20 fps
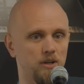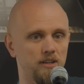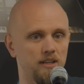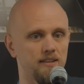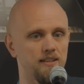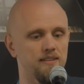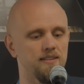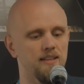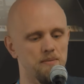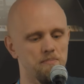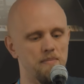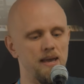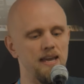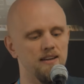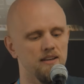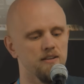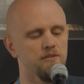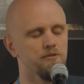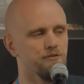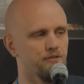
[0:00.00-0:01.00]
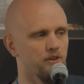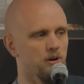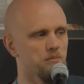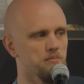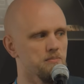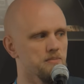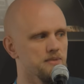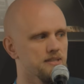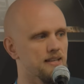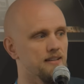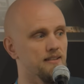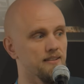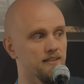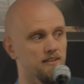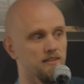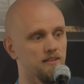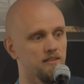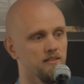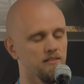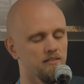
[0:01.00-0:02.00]
money that they make from
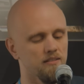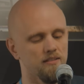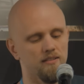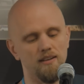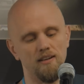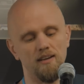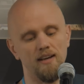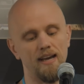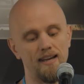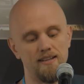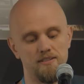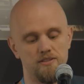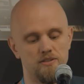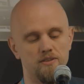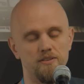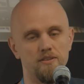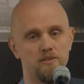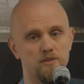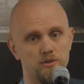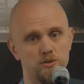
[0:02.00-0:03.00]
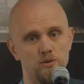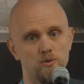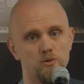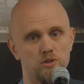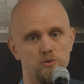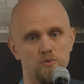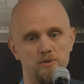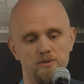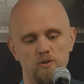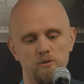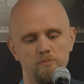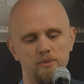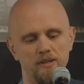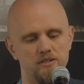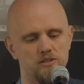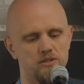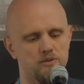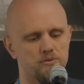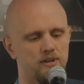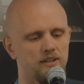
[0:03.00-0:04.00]
selling ads on their search result pages,